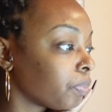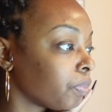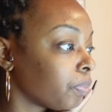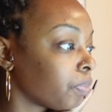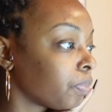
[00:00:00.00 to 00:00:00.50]

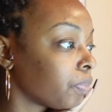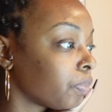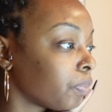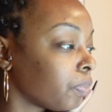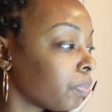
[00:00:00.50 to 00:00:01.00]

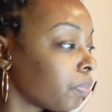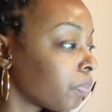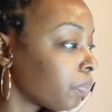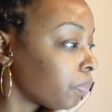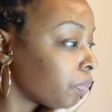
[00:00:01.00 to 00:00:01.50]

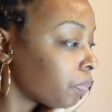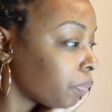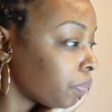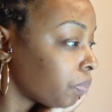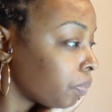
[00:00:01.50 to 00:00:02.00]

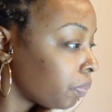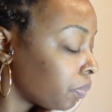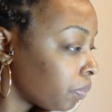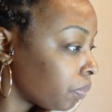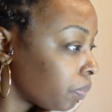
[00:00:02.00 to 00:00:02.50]

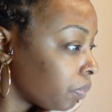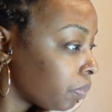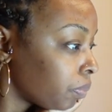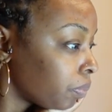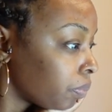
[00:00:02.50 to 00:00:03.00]

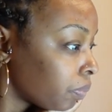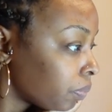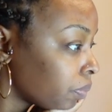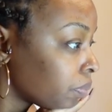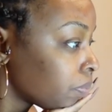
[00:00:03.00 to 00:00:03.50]
Nobody speaks.